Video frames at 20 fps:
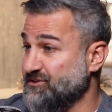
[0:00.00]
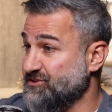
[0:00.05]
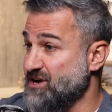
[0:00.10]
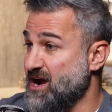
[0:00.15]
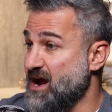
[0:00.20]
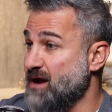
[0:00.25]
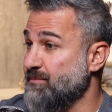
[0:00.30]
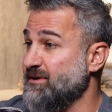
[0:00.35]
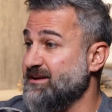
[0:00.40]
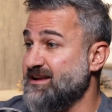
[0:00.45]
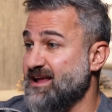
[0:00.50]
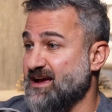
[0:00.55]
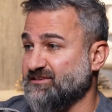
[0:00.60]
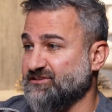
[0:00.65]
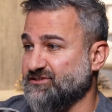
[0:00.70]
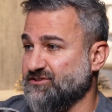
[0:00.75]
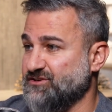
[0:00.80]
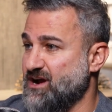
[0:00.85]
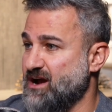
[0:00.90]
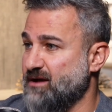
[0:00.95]
job, a
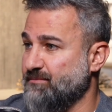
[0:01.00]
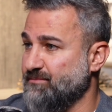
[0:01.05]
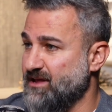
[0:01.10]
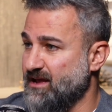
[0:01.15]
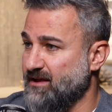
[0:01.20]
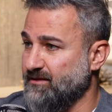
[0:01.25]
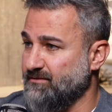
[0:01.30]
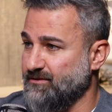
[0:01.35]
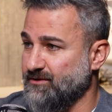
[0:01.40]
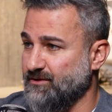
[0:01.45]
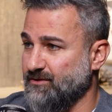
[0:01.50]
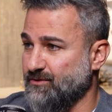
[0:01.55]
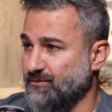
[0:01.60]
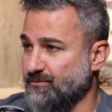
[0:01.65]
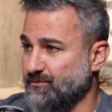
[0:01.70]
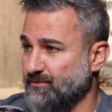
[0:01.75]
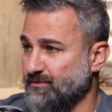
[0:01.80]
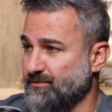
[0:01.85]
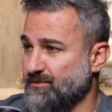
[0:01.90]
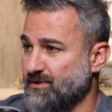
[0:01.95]
desk job that,
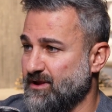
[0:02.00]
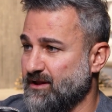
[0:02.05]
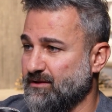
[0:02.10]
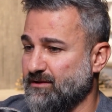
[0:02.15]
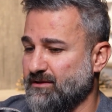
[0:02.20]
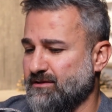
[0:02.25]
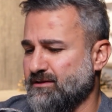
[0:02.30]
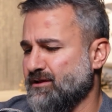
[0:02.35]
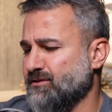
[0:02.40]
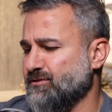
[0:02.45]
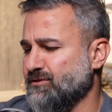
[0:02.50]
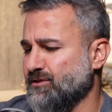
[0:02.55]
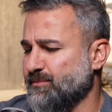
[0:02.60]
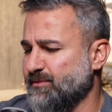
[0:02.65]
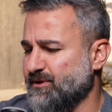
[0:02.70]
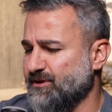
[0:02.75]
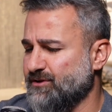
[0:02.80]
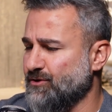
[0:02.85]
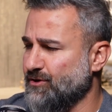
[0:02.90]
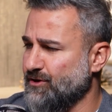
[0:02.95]
and
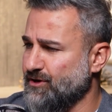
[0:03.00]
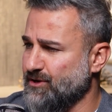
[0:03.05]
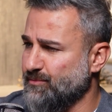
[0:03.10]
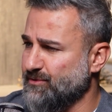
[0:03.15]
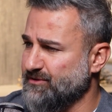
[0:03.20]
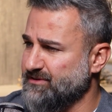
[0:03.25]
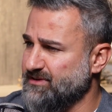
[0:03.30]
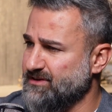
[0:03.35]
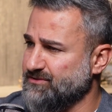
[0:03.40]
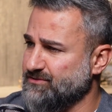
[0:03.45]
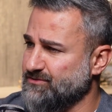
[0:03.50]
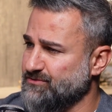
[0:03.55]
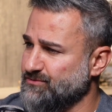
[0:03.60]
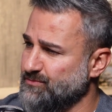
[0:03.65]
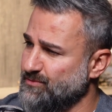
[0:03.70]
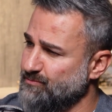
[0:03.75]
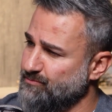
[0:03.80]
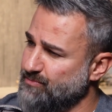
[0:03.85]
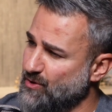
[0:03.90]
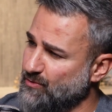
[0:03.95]
unlimited earning potentials
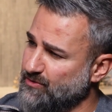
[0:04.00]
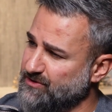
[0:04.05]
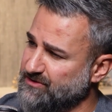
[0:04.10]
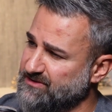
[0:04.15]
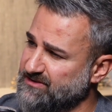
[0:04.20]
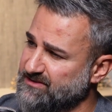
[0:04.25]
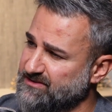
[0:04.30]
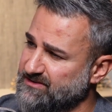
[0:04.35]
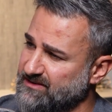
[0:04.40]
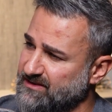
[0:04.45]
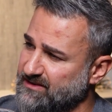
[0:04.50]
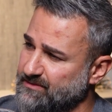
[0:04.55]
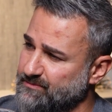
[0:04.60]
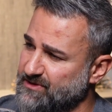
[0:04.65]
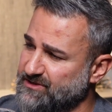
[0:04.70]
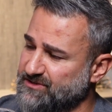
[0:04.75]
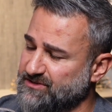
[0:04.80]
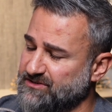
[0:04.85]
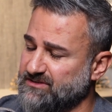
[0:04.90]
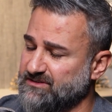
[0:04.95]
with bonuses and
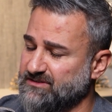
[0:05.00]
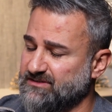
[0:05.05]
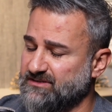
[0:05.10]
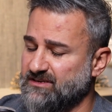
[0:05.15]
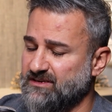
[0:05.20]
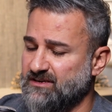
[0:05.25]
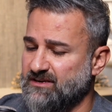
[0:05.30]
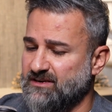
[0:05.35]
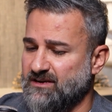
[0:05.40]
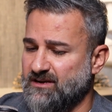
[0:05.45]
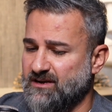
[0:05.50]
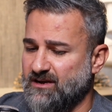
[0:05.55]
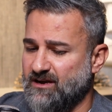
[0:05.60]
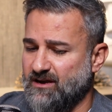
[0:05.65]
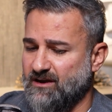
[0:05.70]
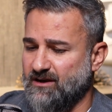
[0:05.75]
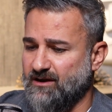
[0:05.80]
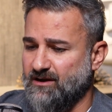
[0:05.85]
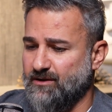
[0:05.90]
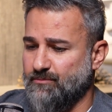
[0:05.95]
commissions.
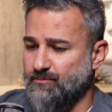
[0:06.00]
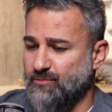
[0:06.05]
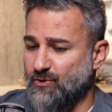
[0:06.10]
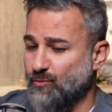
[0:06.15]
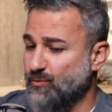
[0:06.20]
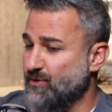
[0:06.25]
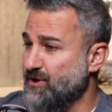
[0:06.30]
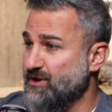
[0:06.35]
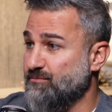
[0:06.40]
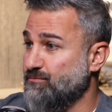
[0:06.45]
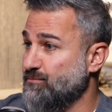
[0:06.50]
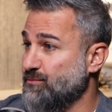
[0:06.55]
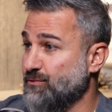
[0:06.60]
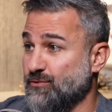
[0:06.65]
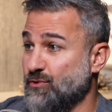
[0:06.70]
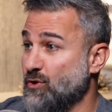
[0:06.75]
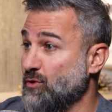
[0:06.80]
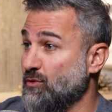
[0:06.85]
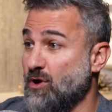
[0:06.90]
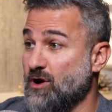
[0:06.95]
But we
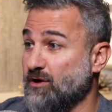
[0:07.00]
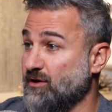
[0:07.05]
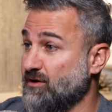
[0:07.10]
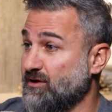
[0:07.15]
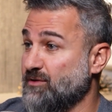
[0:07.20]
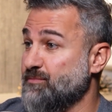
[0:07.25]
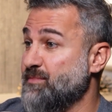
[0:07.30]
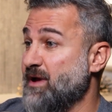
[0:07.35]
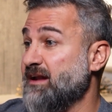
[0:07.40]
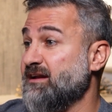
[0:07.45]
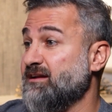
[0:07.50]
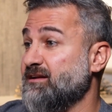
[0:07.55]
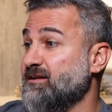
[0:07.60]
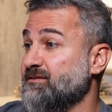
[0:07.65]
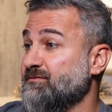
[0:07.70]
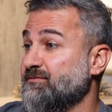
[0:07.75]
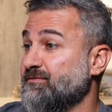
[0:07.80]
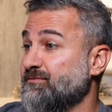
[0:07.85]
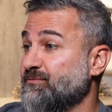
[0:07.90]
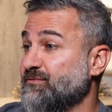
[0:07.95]
were no longer
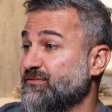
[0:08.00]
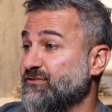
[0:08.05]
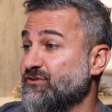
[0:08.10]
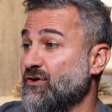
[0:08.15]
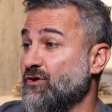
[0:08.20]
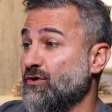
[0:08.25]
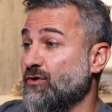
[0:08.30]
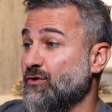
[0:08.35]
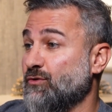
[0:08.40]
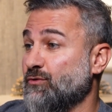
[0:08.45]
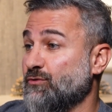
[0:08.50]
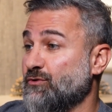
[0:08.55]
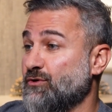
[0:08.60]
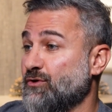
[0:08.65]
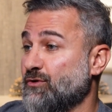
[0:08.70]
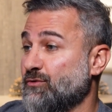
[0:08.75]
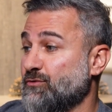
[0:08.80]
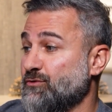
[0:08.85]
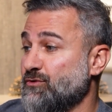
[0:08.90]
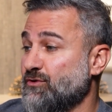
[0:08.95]
competitive. So,
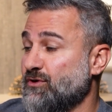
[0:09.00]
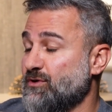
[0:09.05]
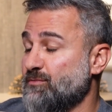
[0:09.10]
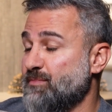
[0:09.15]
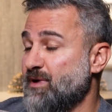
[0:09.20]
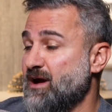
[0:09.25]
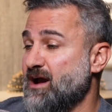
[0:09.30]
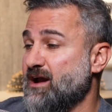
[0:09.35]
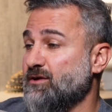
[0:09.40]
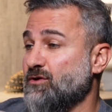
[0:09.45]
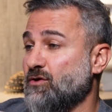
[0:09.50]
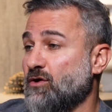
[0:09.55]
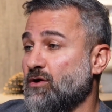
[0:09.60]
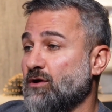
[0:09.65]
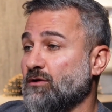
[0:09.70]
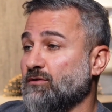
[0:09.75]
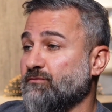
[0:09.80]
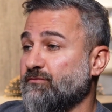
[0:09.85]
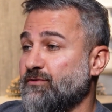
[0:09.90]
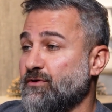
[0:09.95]
you combine
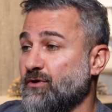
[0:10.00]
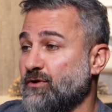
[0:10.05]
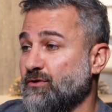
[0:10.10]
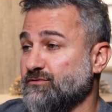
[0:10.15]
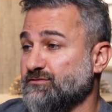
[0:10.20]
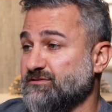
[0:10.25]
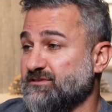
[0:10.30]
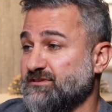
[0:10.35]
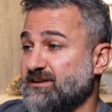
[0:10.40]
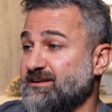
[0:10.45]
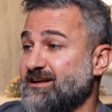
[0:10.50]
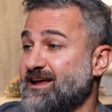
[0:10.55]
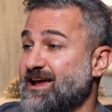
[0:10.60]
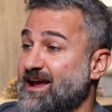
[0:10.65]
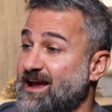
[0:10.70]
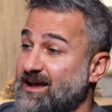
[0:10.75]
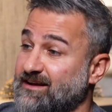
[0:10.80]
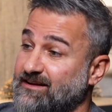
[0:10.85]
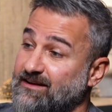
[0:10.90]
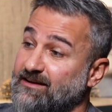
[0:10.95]
all of those and then
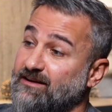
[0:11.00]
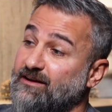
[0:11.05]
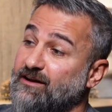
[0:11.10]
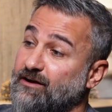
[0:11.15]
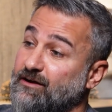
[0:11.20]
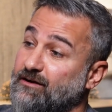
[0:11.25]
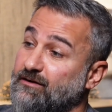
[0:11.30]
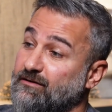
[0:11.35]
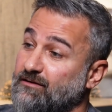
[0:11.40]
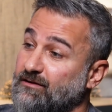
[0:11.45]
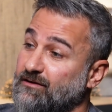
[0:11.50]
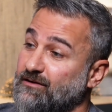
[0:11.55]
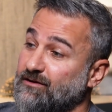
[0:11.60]
add in there